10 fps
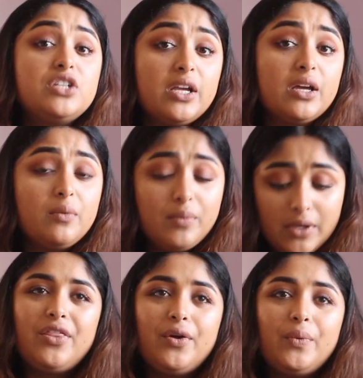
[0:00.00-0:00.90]
Jacob.
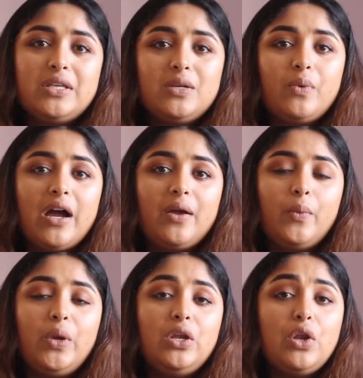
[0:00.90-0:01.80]
Another reason
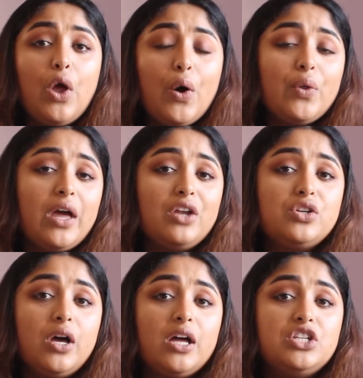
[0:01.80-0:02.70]
why we know
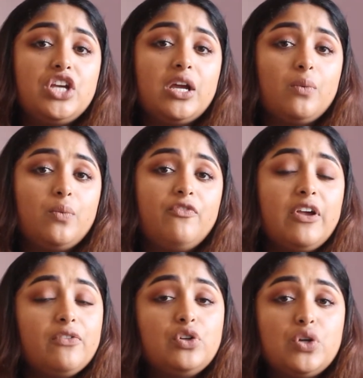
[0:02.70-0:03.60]
that Jacob
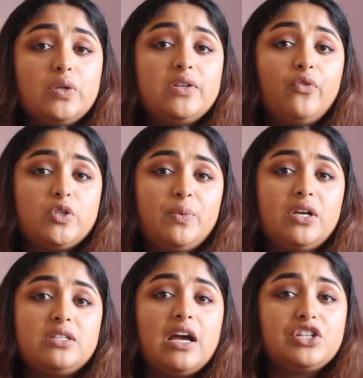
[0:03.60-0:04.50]
favored Joseph was
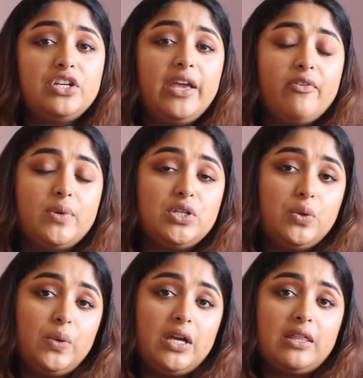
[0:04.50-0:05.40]
because he actually gave him a
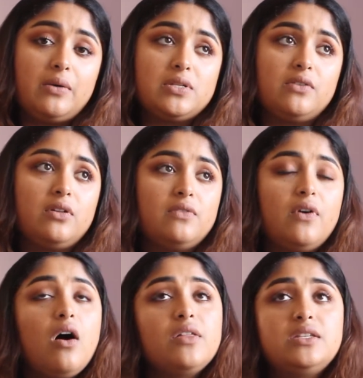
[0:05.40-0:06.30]
tunic that was
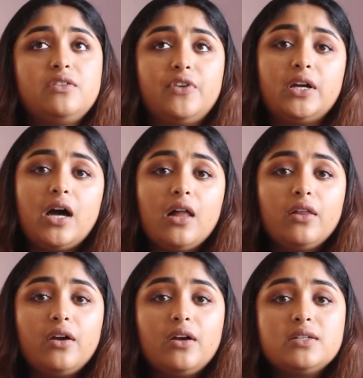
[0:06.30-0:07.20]
all these different
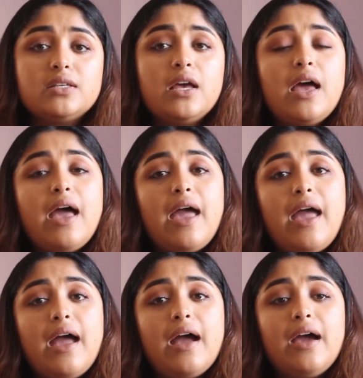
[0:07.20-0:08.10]
colors,
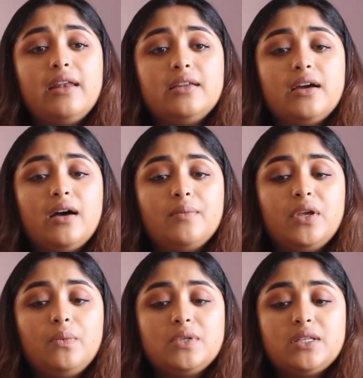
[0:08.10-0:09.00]
and
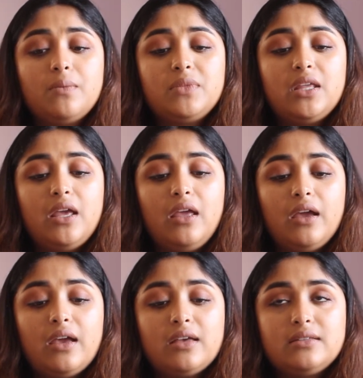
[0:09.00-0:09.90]
it was something,
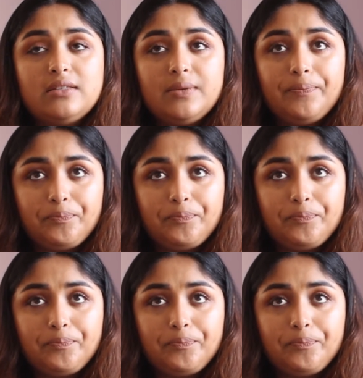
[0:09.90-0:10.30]
I guess,